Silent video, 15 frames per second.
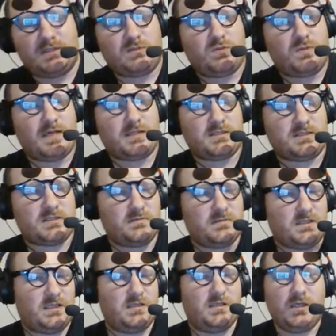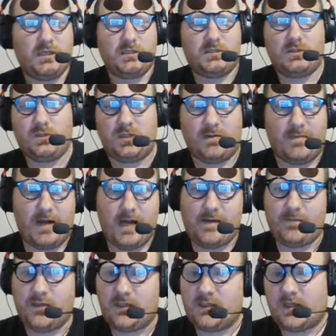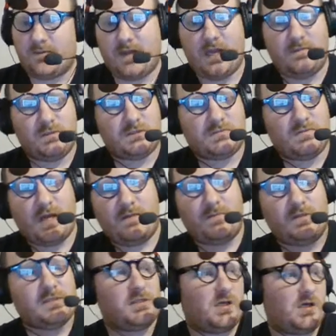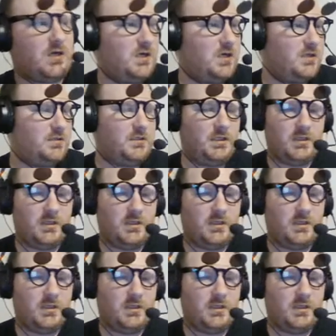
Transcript: 2017 to your mama, your baby's mama, your aunt,